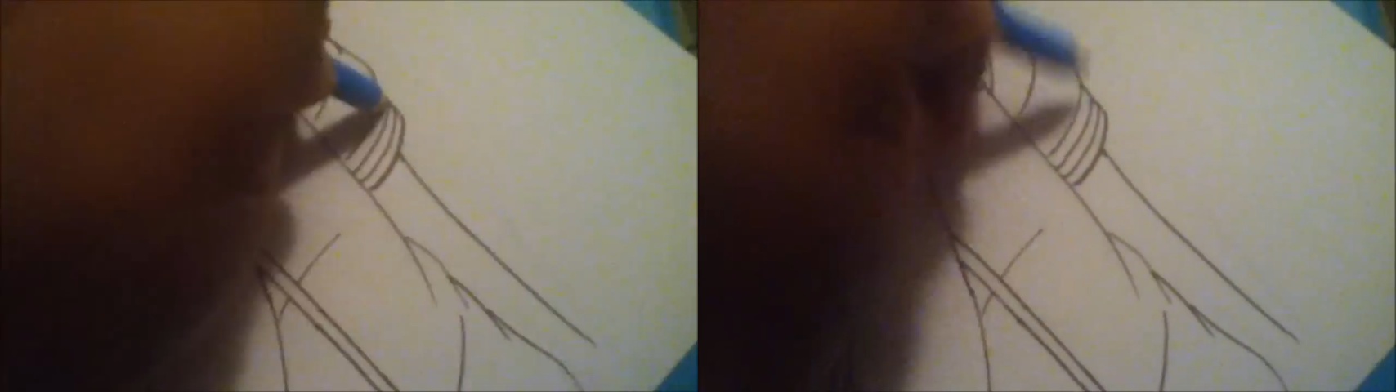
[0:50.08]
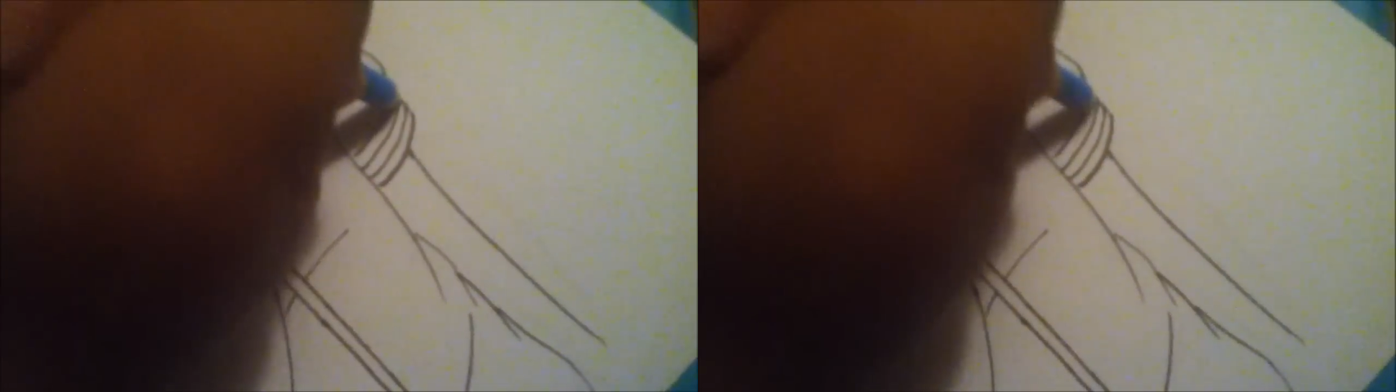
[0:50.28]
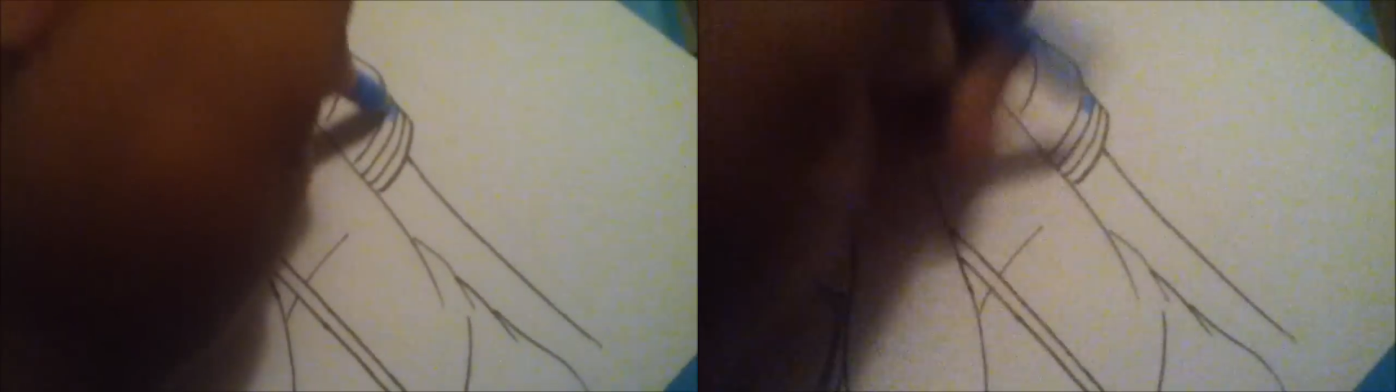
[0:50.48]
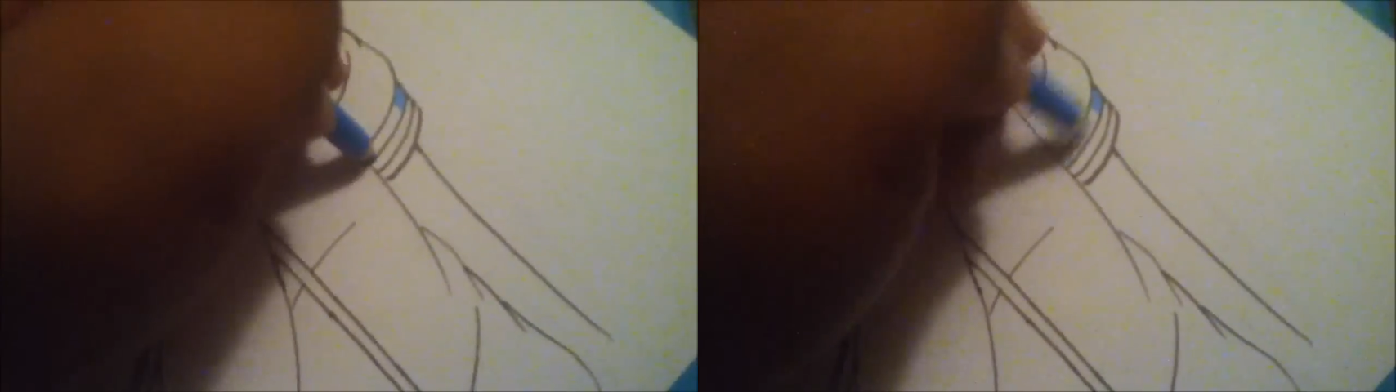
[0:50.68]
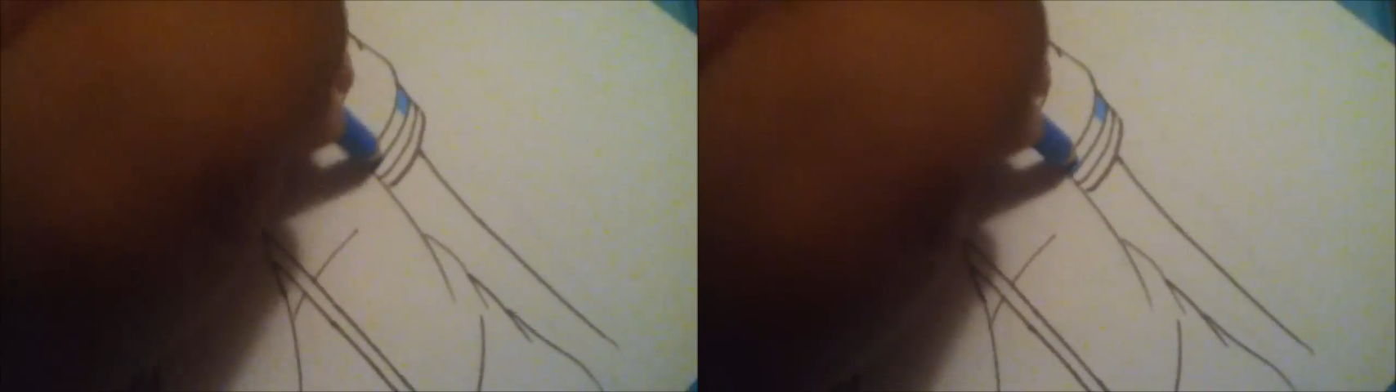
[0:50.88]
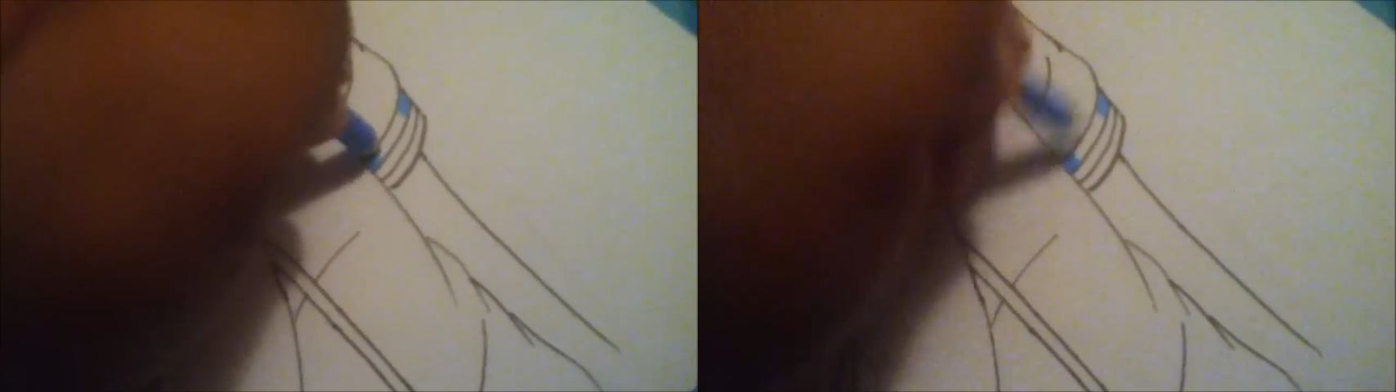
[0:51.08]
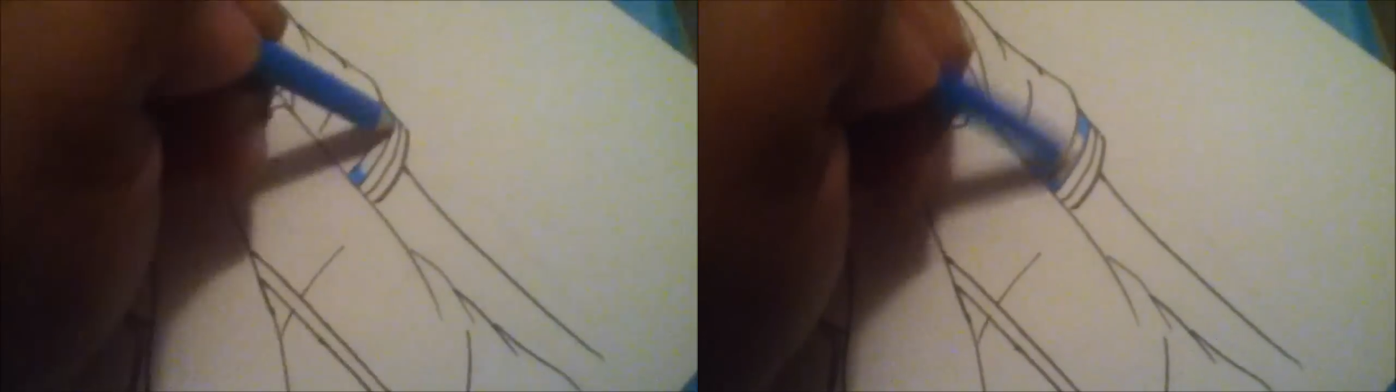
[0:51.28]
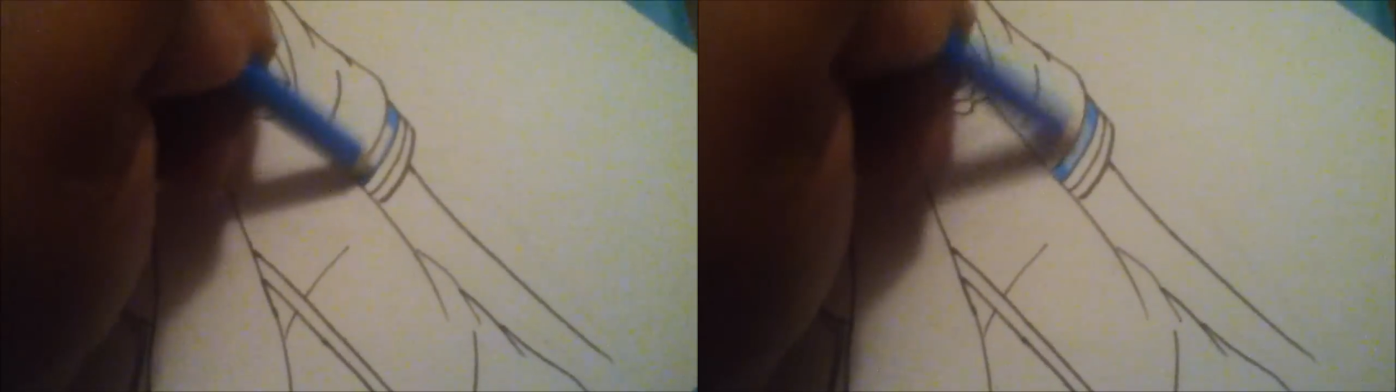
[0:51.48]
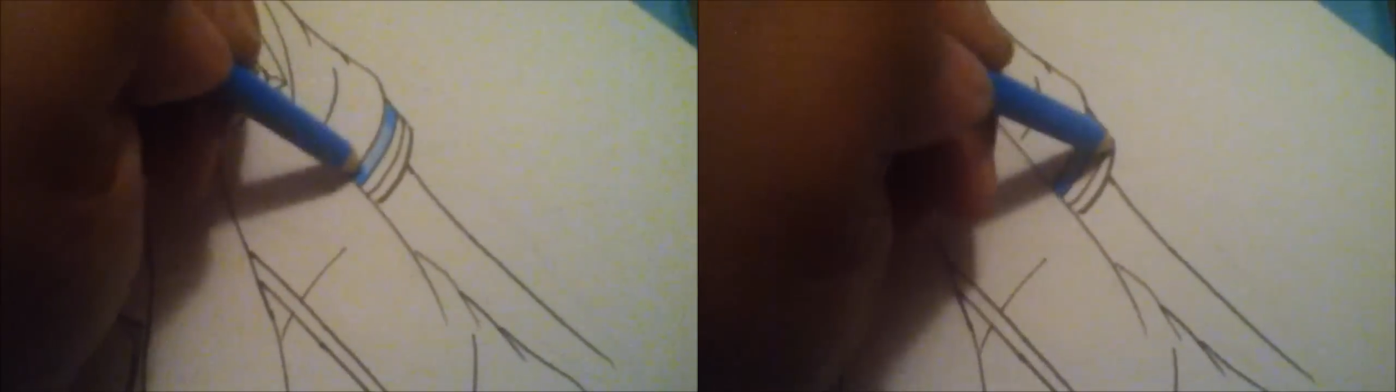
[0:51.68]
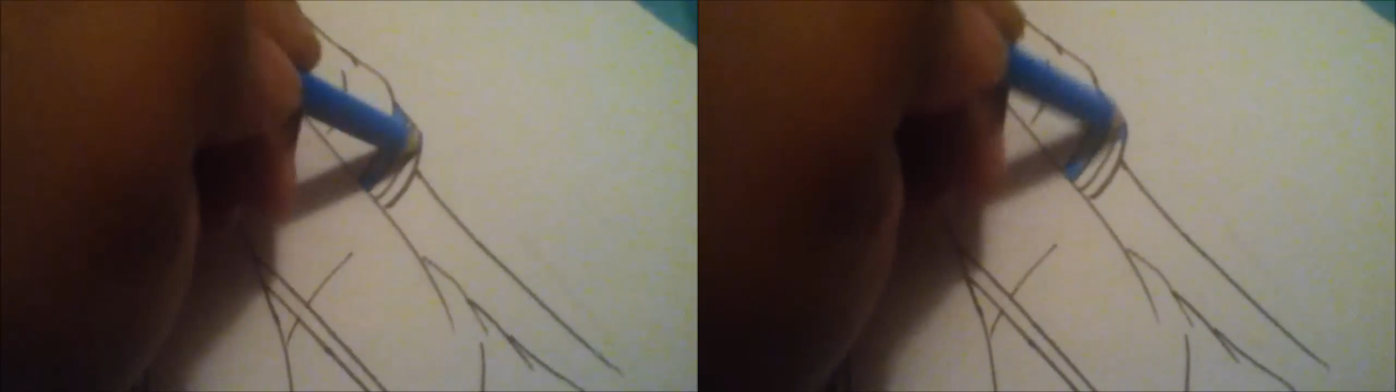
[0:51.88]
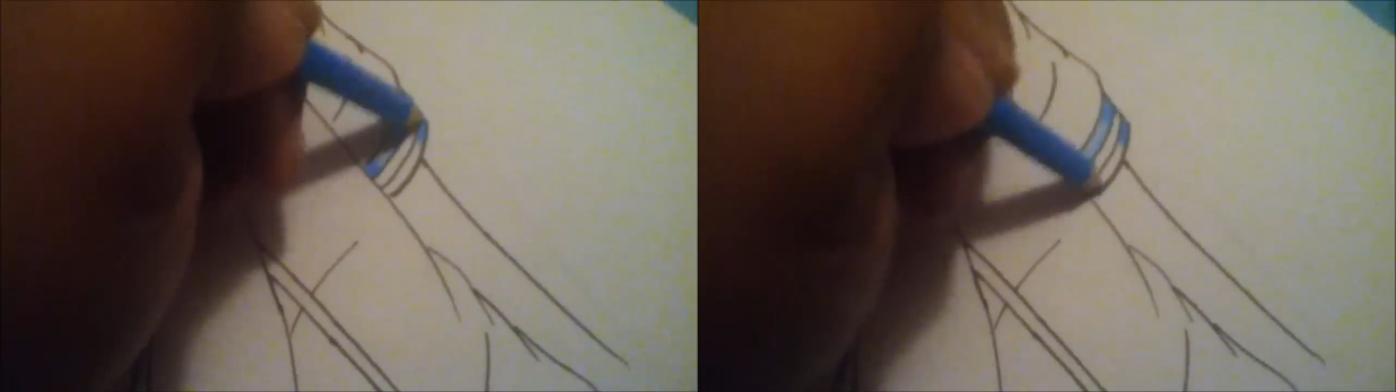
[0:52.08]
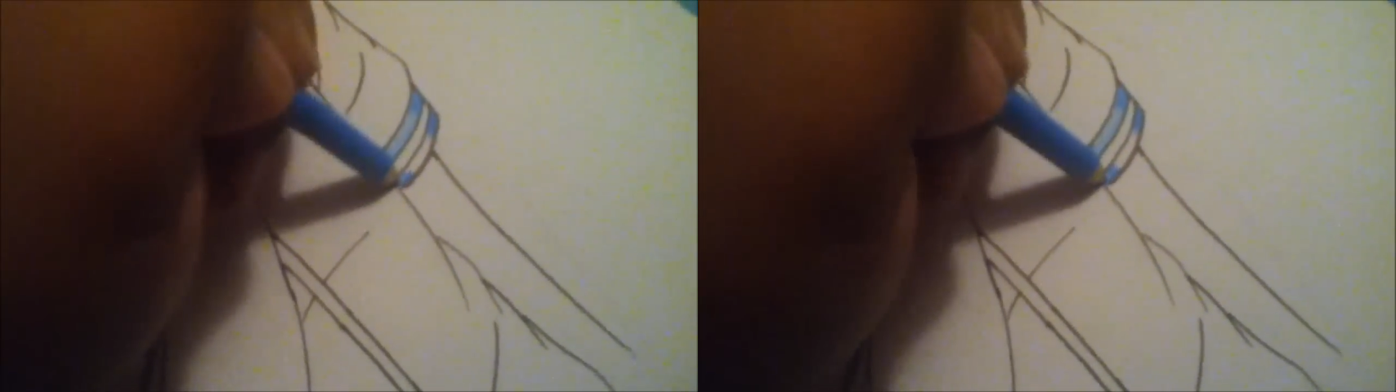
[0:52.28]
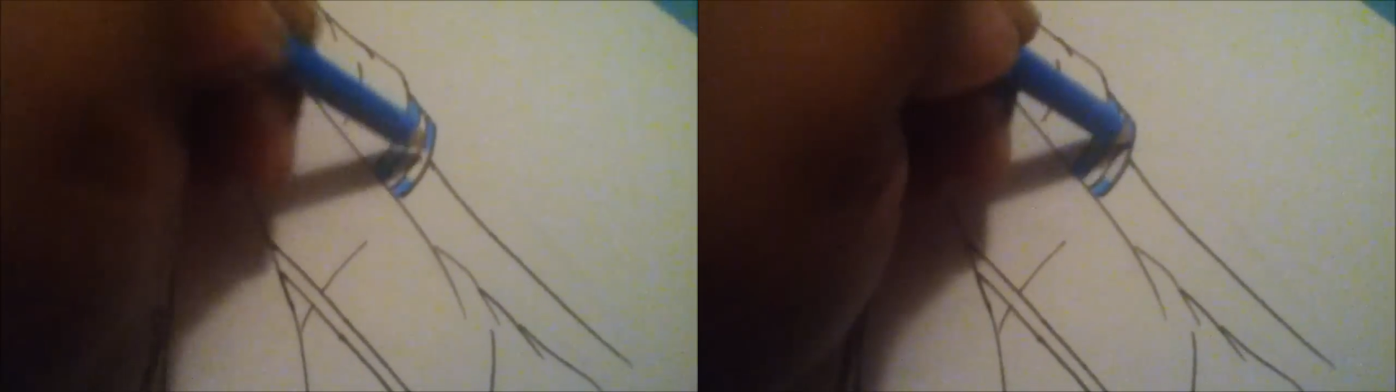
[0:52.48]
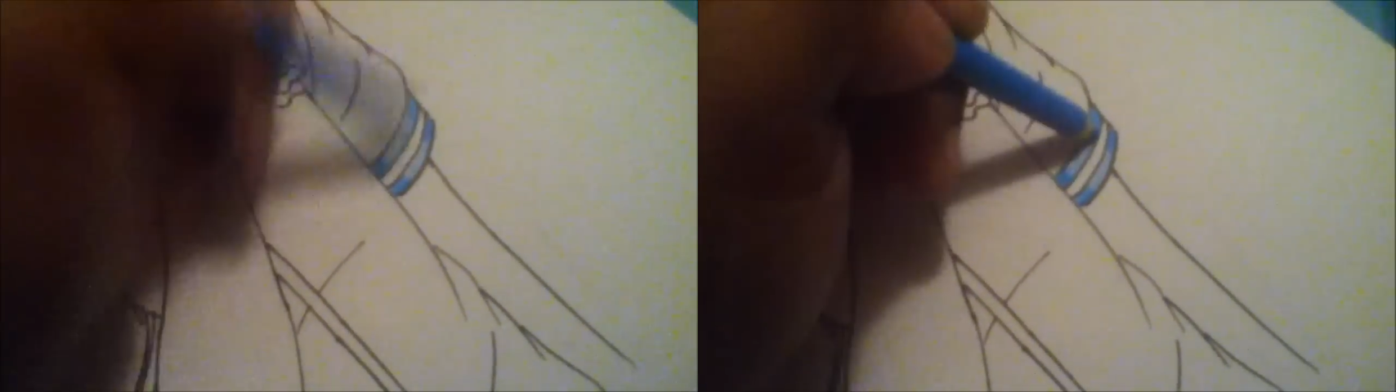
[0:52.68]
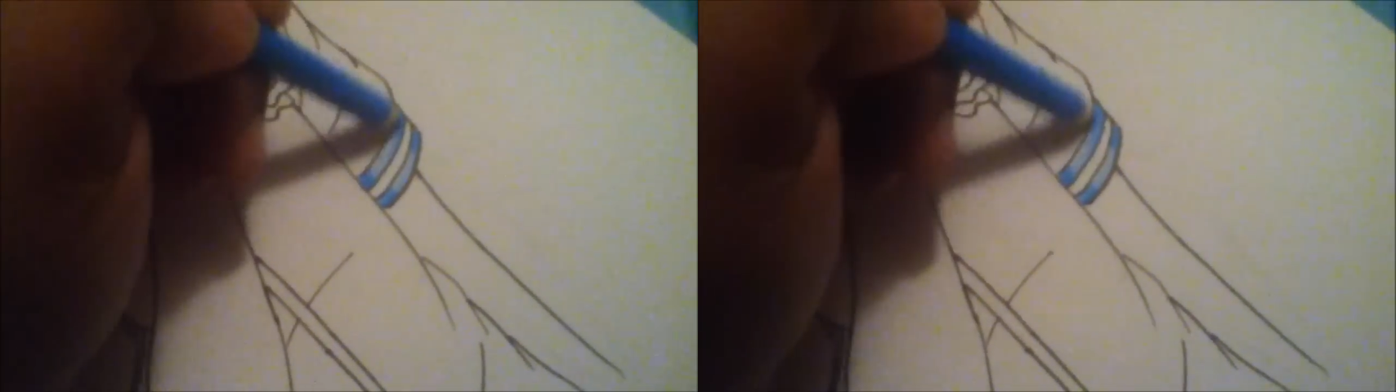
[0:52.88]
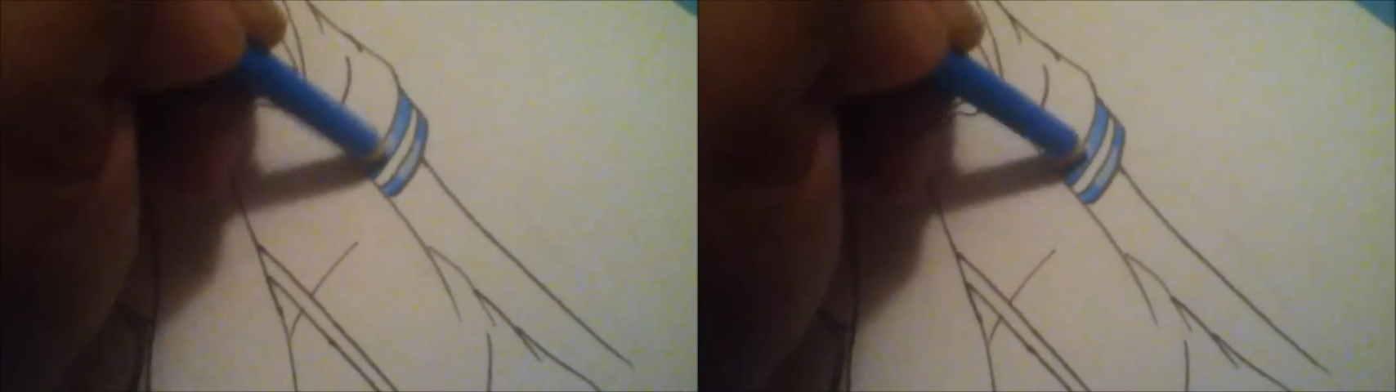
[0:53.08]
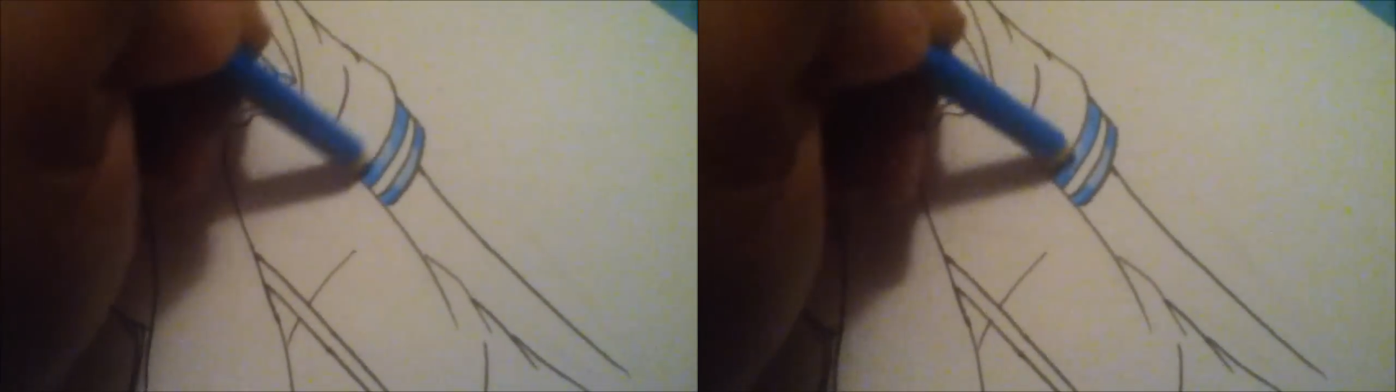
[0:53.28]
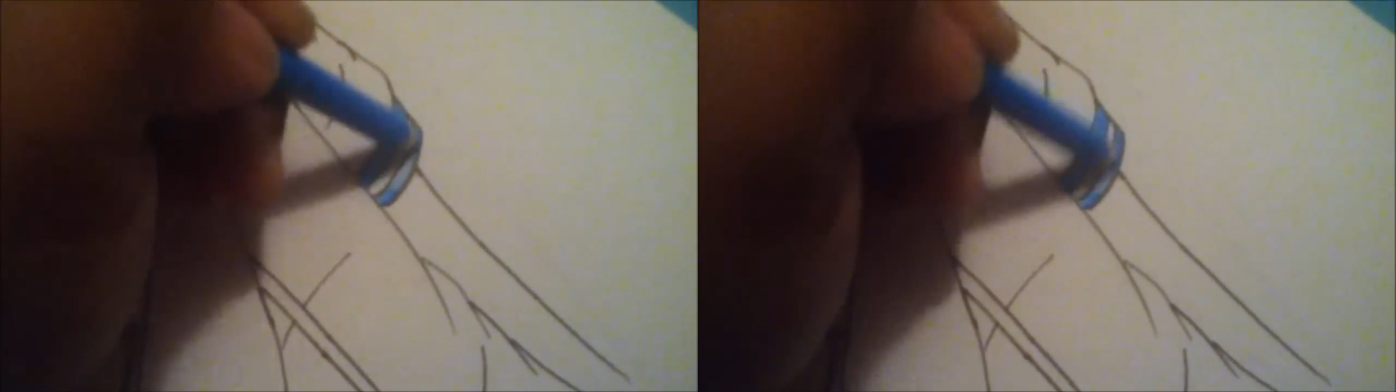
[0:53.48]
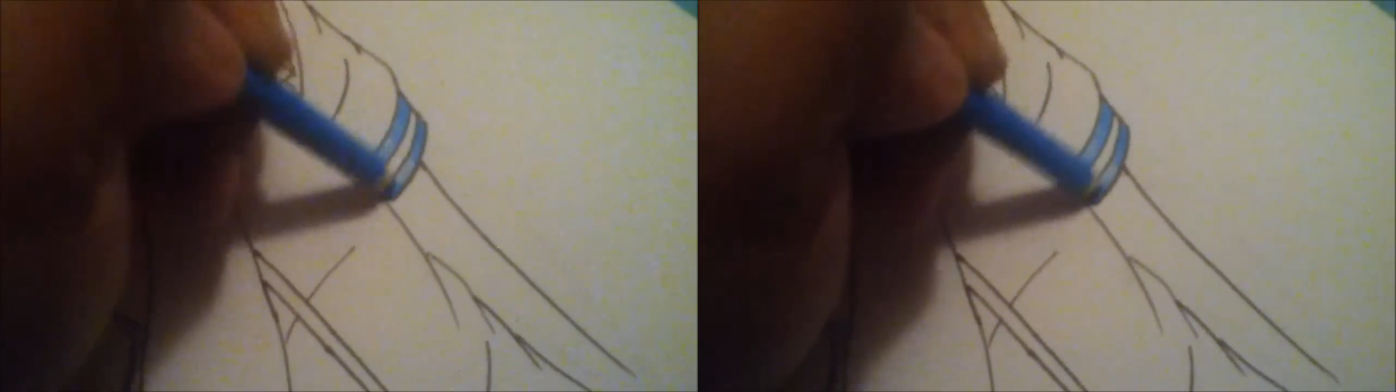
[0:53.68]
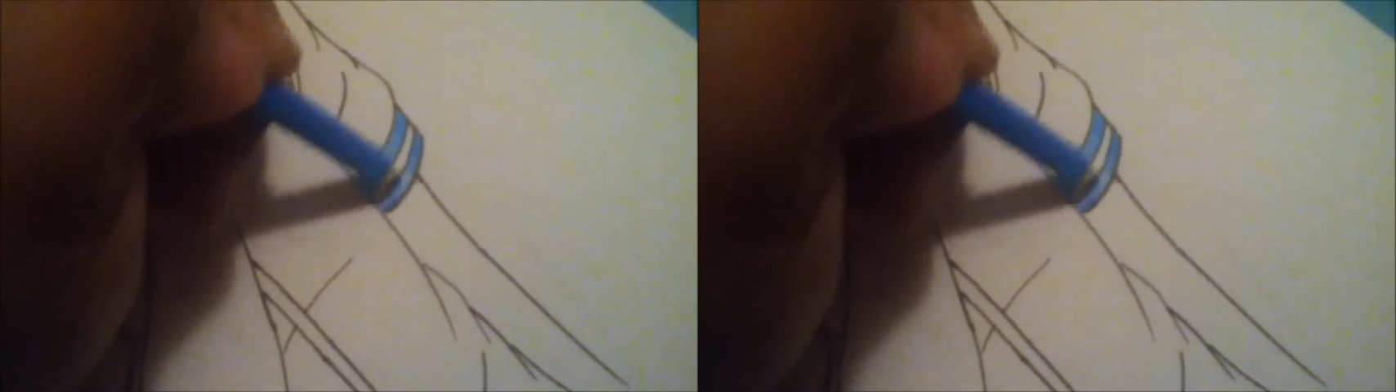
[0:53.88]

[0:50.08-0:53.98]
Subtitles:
No face is visible, so there are no lips to read.